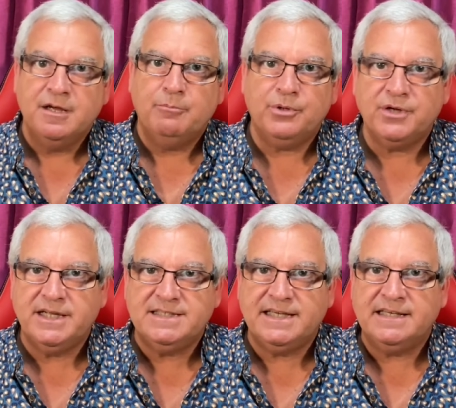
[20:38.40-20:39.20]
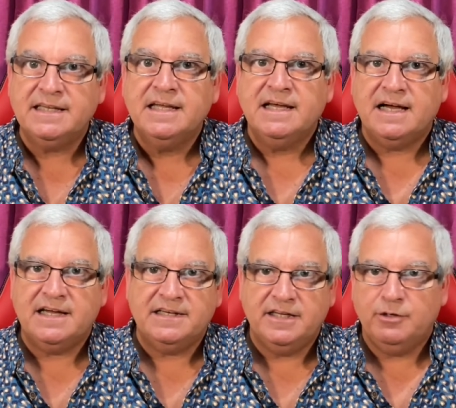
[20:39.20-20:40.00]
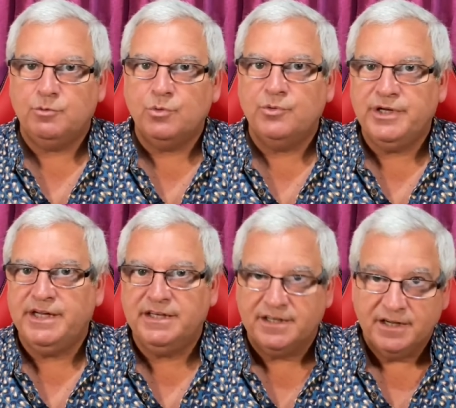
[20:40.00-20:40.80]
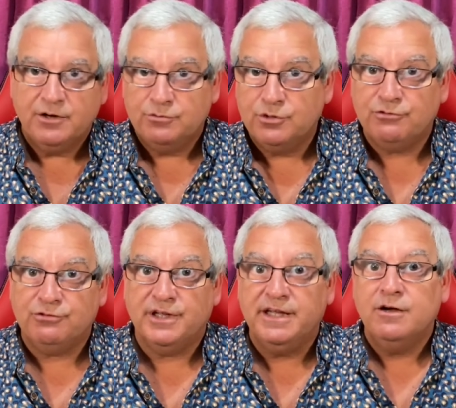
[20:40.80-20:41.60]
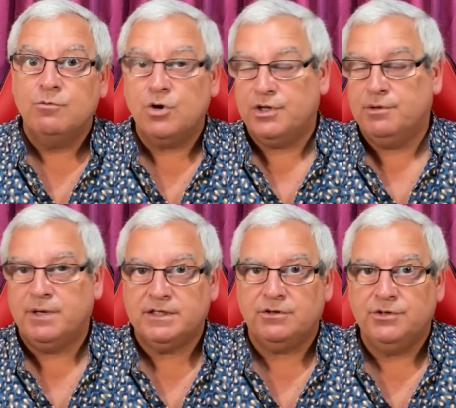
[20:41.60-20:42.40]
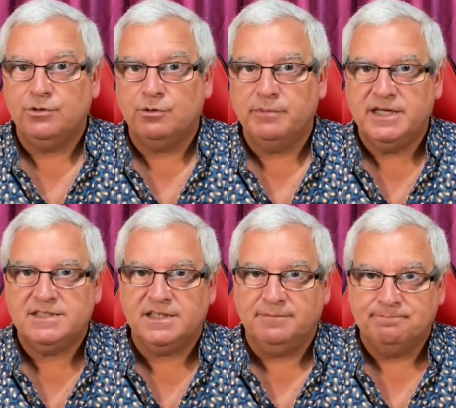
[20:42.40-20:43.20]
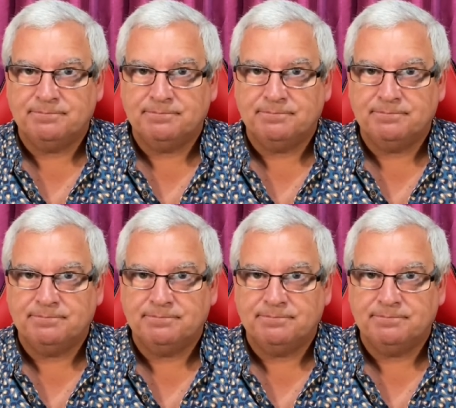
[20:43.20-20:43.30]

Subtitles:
plug it in, and it will read roughly what you had on your mixer.